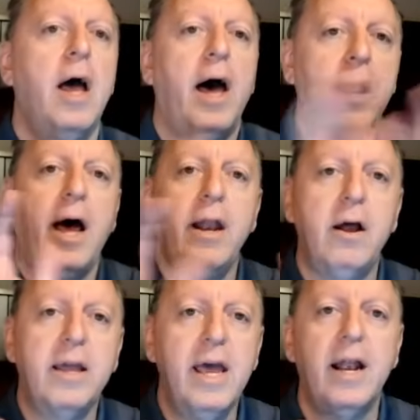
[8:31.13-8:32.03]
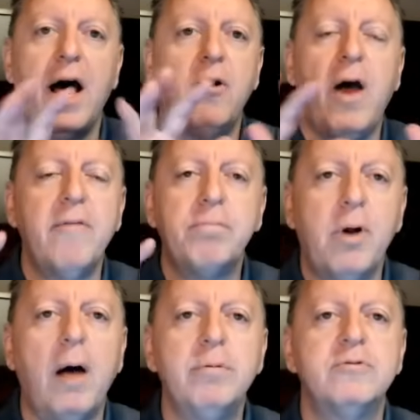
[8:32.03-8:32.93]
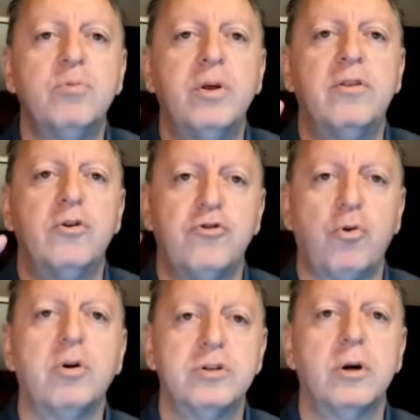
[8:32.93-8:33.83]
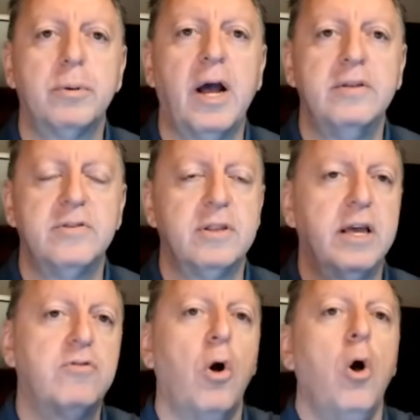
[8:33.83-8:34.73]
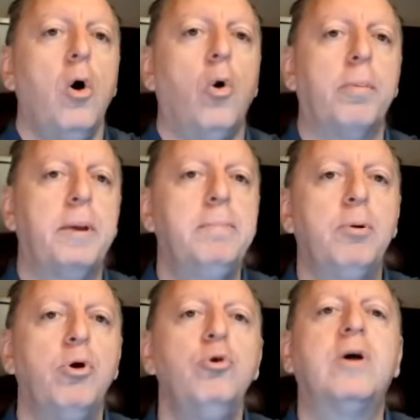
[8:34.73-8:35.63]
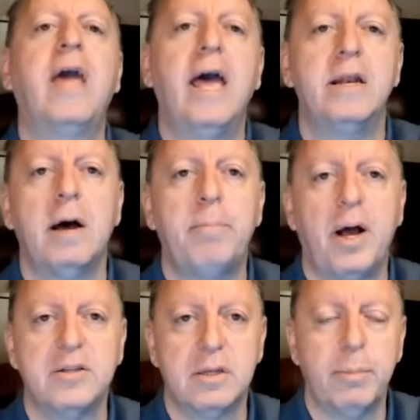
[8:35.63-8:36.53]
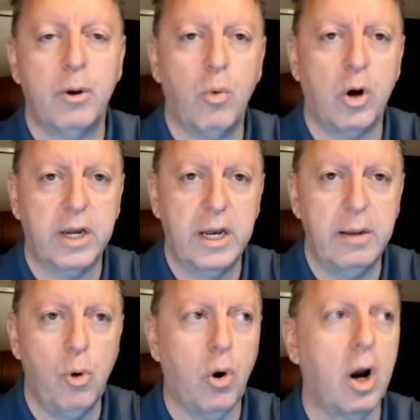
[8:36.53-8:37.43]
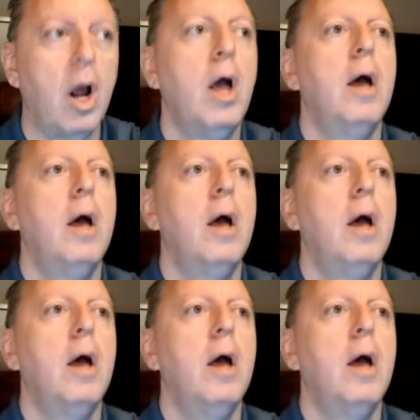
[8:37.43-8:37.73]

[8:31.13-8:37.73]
And again, I don't have problems with short-term kinds of things or people who cannot possibly work anymore